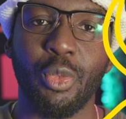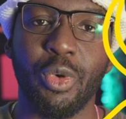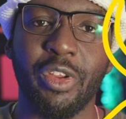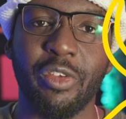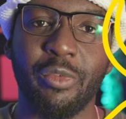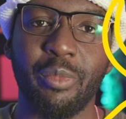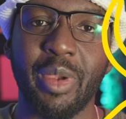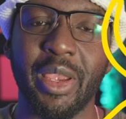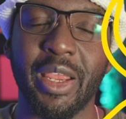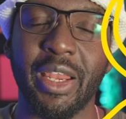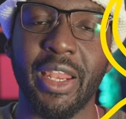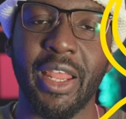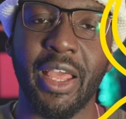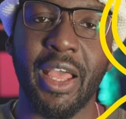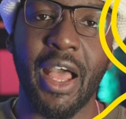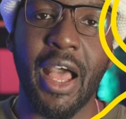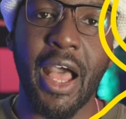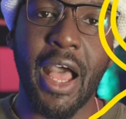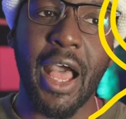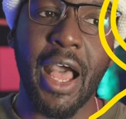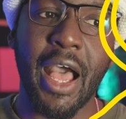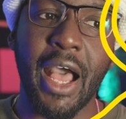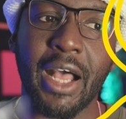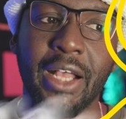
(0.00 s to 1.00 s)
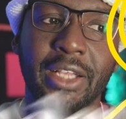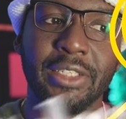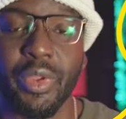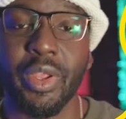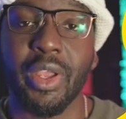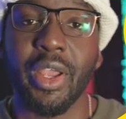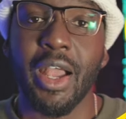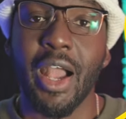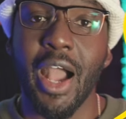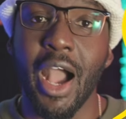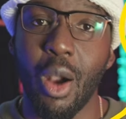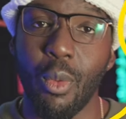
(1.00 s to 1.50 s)
would have been a.
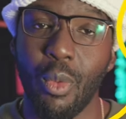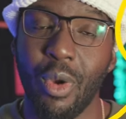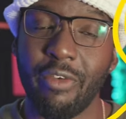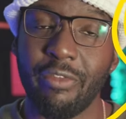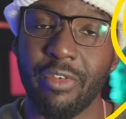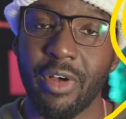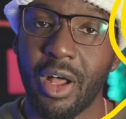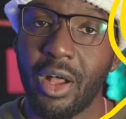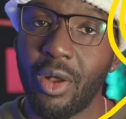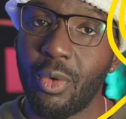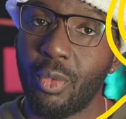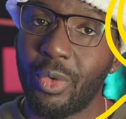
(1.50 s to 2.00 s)
However,